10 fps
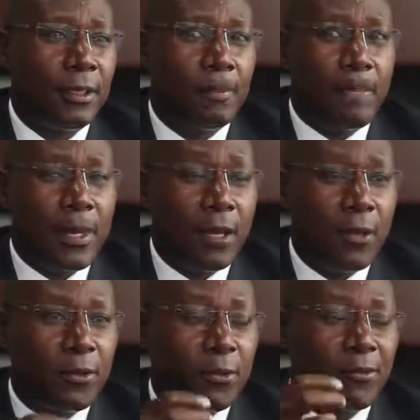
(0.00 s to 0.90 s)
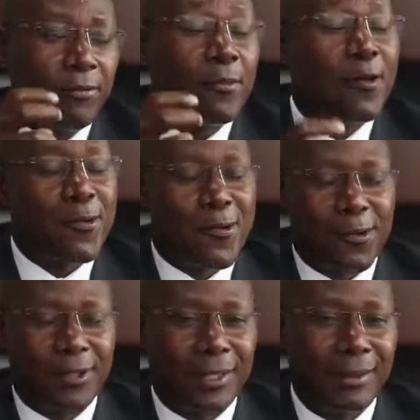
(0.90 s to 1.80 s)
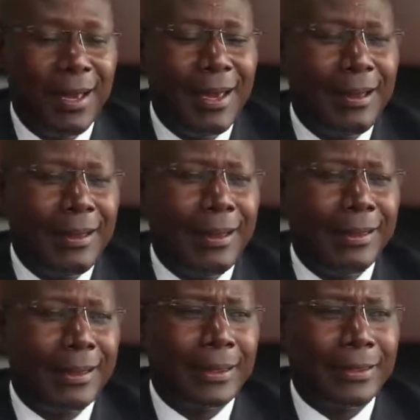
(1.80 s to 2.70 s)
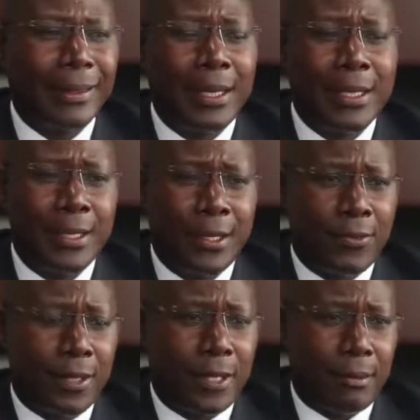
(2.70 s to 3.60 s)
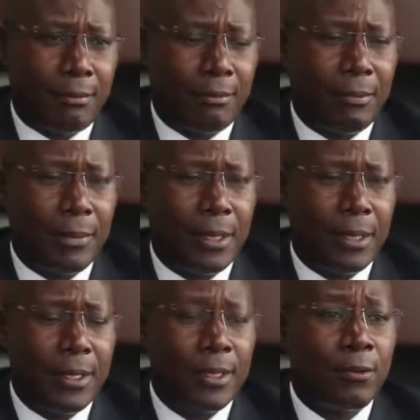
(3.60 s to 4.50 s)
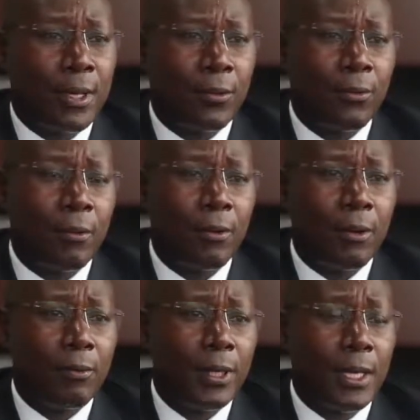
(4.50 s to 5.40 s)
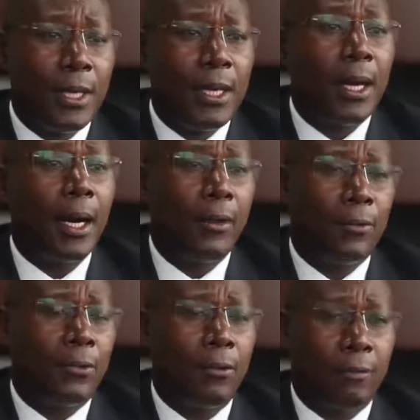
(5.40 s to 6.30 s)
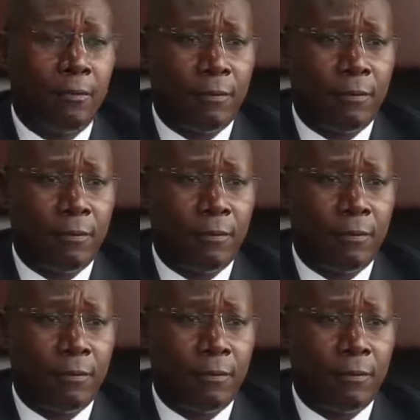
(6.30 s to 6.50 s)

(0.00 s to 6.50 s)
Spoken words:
The issue of morals, ethics, and integrity is what we need out of